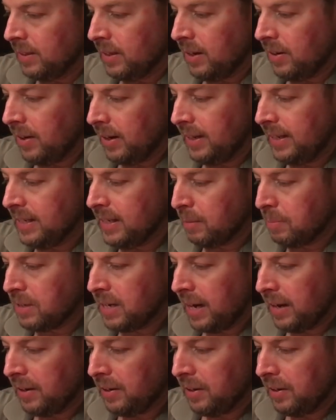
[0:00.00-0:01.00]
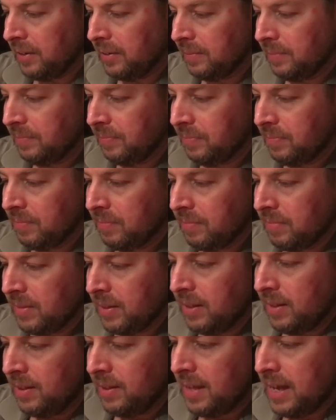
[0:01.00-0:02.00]
All right, he's upset at her.
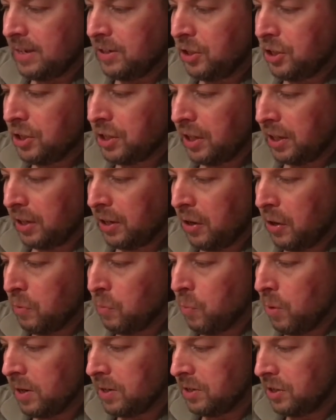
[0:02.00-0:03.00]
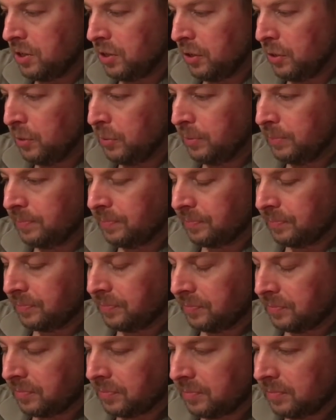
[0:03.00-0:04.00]
Then she's going to go 1, 2,
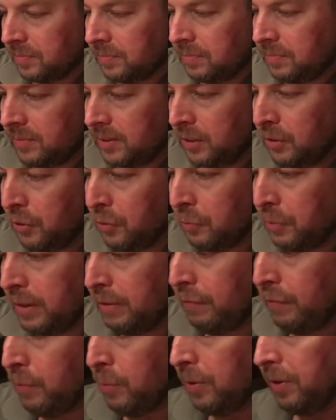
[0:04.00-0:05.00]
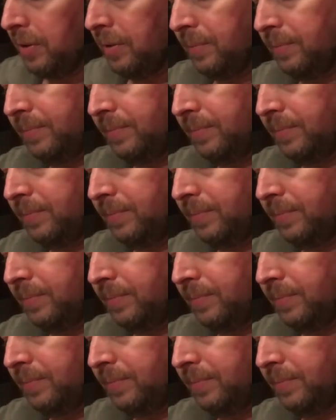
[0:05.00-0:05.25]
3, 4.